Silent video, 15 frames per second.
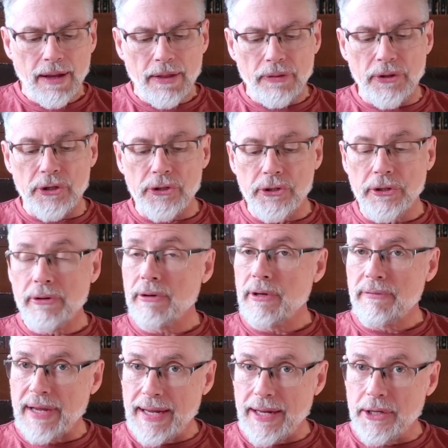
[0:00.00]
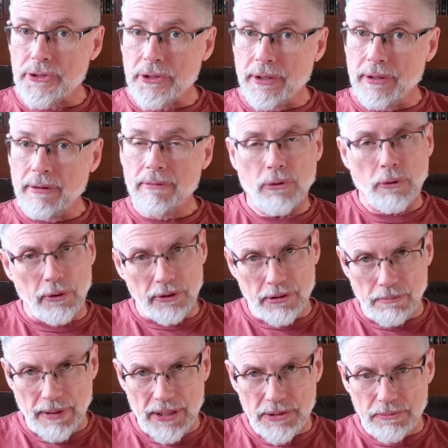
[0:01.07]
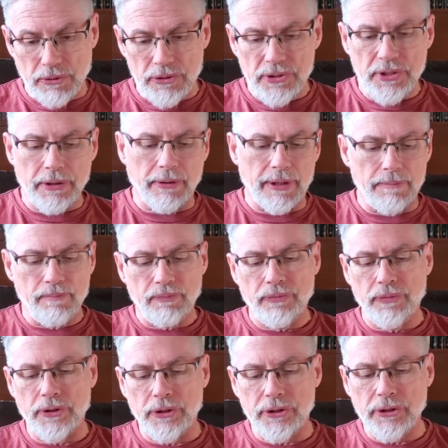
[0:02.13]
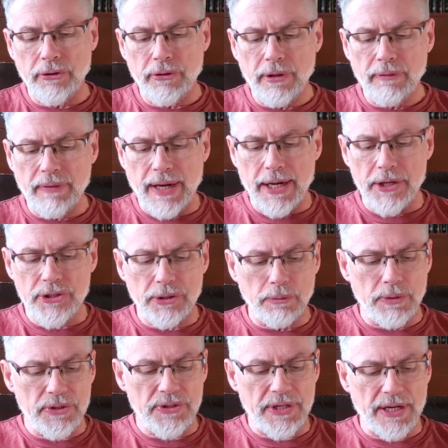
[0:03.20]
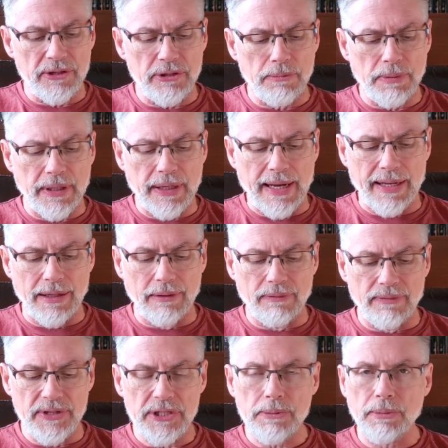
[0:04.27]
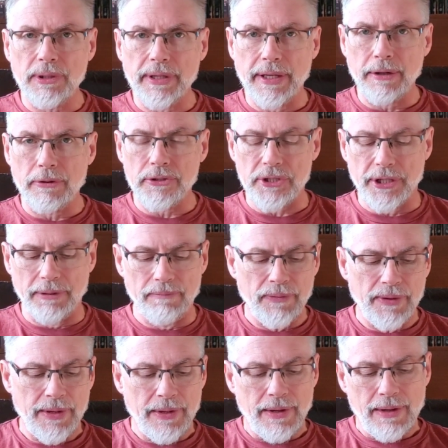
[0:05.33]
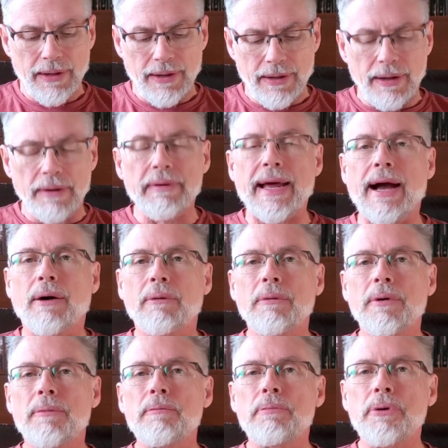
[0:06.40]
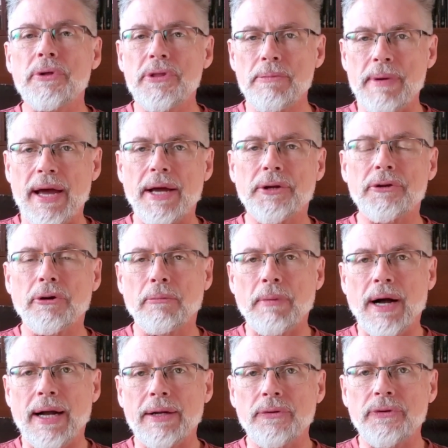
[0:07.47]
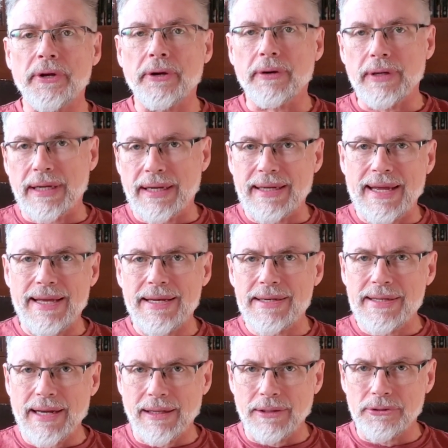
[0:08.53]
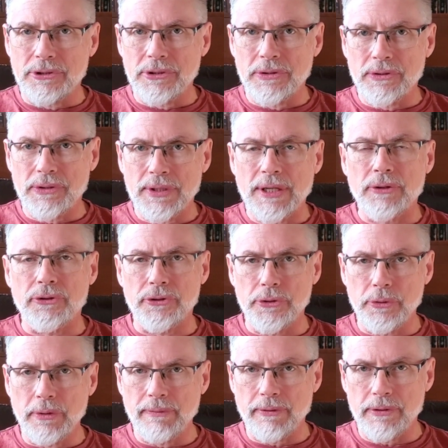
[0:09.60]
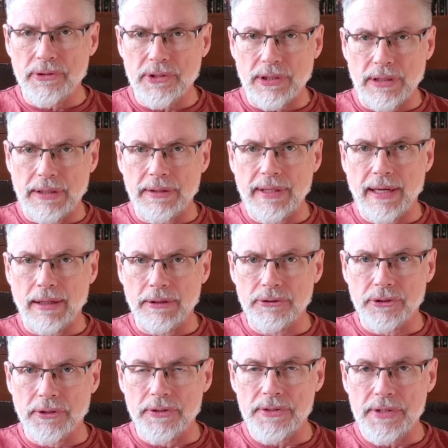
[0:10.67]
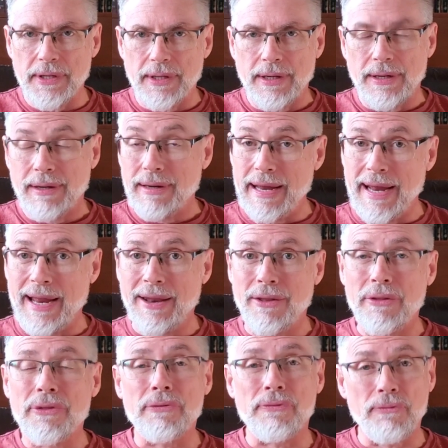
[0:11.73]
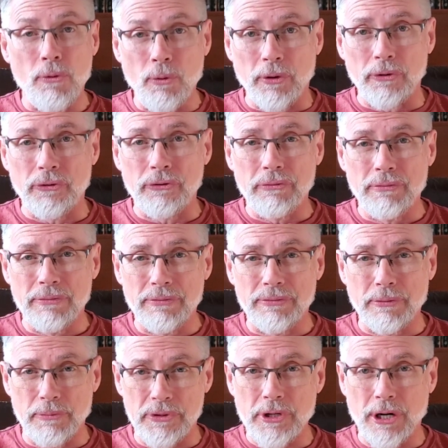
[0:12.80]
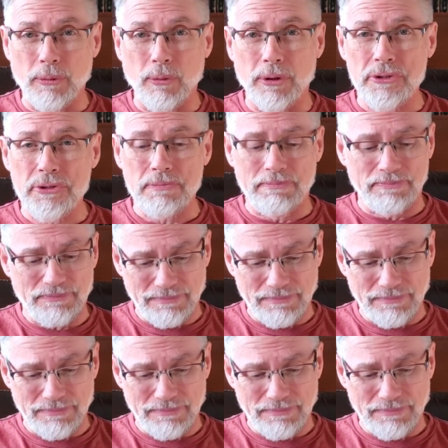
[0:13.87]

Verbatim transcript: The curative agent, according to Mesmer's theory, the curative agent was said to be an invisible energy. Now, put in the back of your minds here innate intelligence, universal intelligence, and the Force from Star Wars.